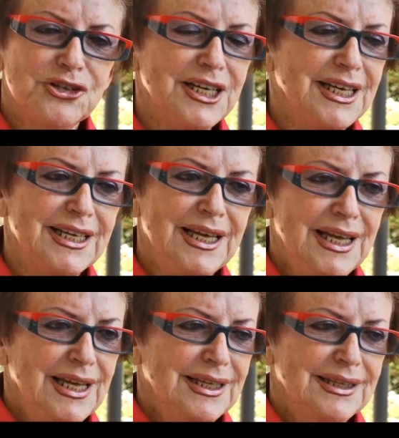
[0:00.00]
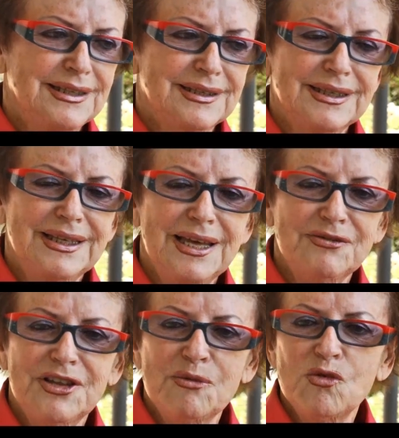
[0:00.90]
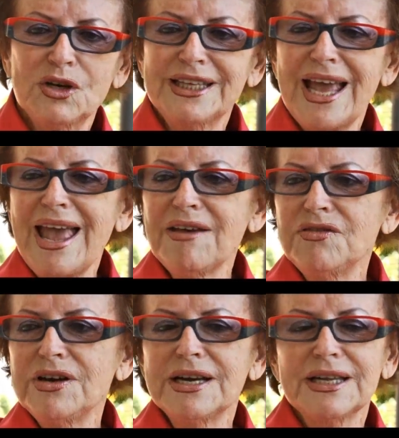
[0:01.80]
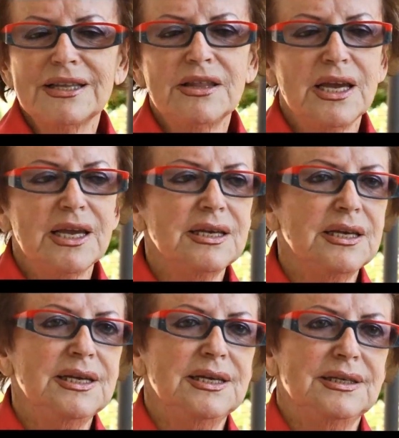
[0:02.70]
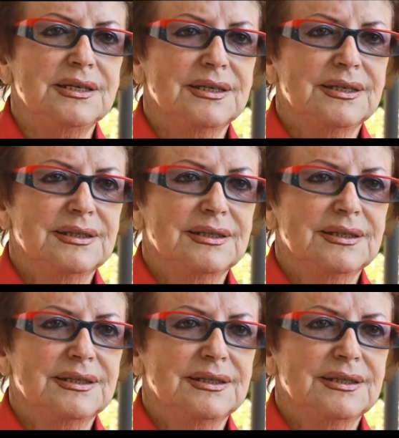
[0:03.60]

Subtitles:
really give them whatever they need.